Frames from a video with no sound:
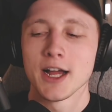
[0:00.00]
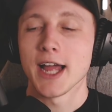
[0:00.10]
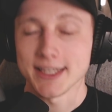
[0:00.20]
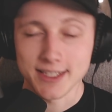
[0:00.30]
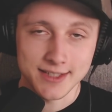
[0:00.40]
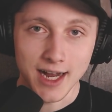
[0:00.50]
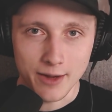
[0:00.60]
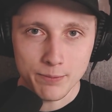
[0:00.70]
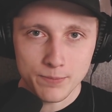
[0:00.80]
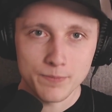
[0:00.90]
at the
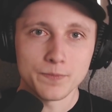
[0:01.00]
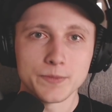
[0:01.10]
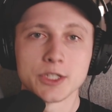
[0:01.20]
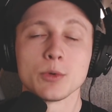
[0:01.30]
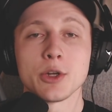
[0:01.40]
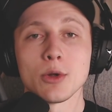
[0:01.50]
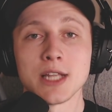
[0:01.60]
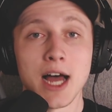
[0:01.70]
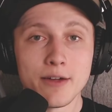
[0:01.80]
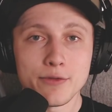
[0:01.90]
time, you would go
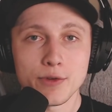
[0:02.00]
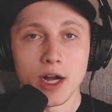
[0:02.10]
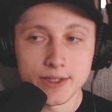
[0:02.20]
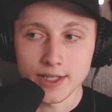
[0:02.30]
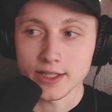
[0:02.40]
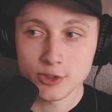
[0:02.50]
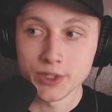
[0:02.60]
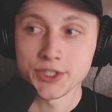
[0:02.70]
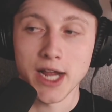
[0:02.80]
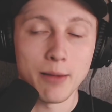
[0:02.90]
live on the
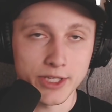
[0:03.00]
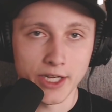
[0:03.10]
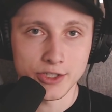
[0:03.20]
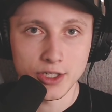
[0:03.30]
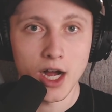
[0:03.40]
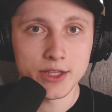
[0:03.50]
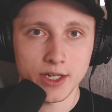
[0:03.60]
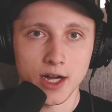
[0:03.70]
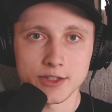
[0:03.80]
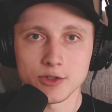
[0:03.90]
Twitch application on the
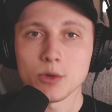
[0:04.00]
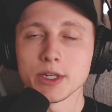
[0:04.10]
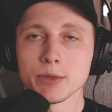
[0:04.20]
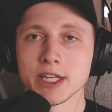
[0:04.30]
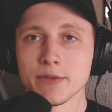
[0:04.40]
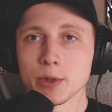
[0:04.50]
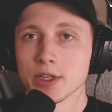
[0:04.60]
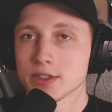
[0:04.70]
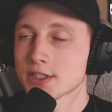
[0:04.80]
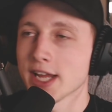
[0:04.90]
console, and it would give you
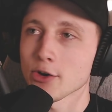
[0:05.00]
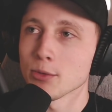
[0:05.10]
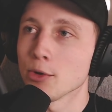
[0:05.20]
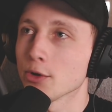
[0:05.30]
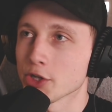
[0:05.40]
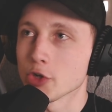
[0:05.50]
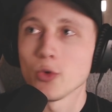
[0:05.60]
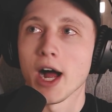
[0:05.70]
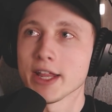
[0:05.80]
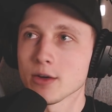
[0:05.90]
this terrible
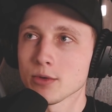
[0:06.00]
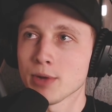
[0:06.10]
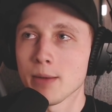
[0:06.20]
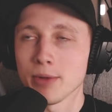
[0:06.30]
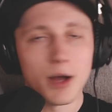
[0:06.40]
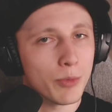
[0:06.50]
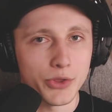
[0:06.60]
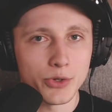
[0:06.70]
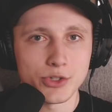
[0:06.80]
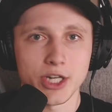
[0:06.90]
UI that would pop up with
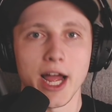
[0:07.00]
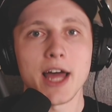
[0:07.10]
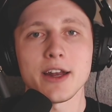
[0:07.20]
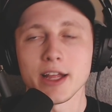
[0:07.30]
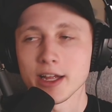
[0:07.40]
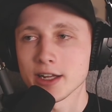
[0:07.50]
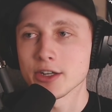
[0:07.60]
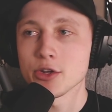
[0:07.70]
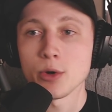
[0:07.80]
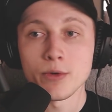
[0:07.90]
your chat and
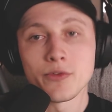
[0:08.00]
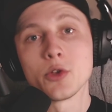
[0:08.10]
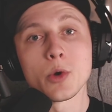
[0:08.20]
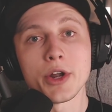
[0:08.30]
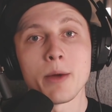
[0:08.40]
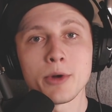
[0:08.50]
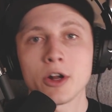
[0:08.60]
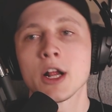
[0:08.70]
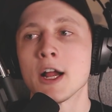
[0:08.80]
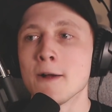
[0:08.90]
your viewer number.
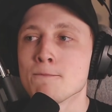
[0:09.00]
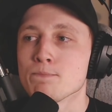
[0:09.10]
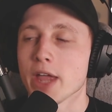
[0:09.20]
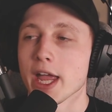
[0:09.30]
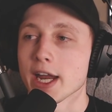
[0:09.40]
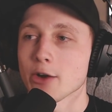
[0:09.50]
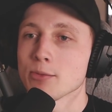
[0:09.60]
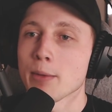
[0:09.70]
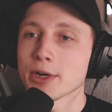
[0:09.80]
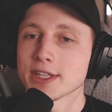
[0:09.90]
And I
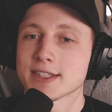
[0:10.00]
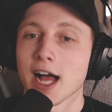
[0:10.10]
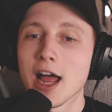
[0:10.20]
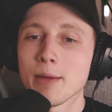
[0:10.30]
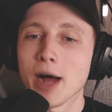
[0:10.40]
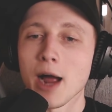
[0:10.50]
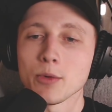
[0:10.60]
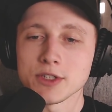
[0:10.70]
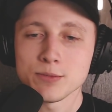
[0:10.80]
remember at the time I was